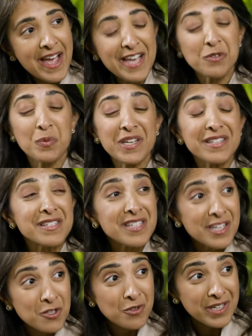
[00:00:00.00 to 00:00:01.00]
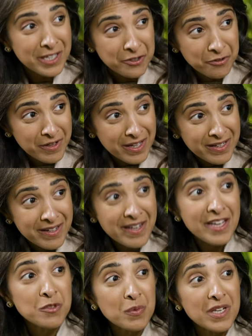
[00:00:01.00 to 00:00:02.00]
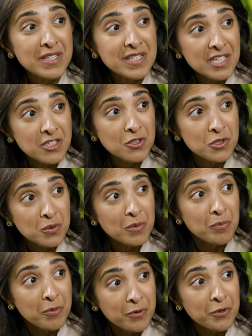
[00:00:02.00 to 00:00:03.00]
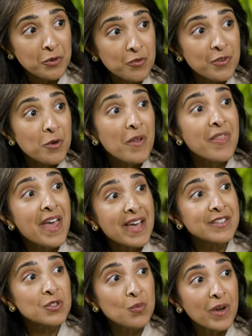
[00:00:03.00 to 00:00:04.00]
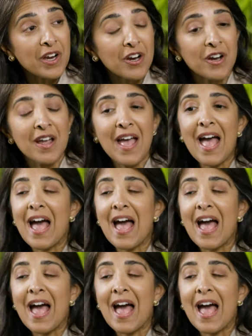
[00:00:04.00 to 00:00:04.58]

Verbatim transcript: as we continue to iterate, as we continue to improve, you know, and that's where